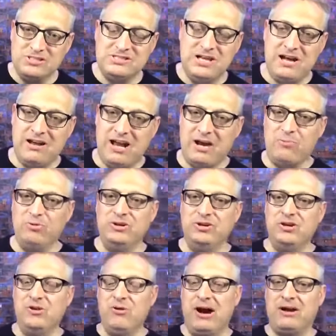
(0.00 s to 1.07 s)
It's not like when you
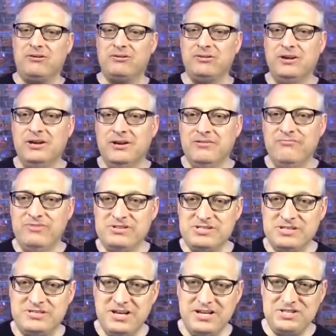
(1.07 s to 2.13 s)
go out on
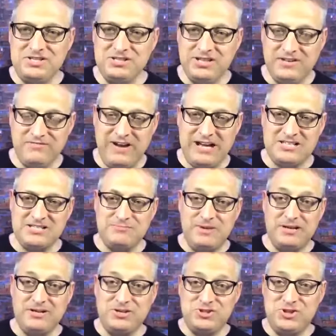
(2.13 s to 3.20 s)
visitation to invite
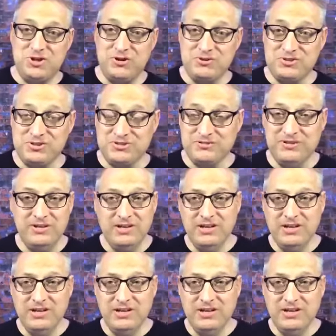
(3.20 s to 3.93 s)
somebody to church and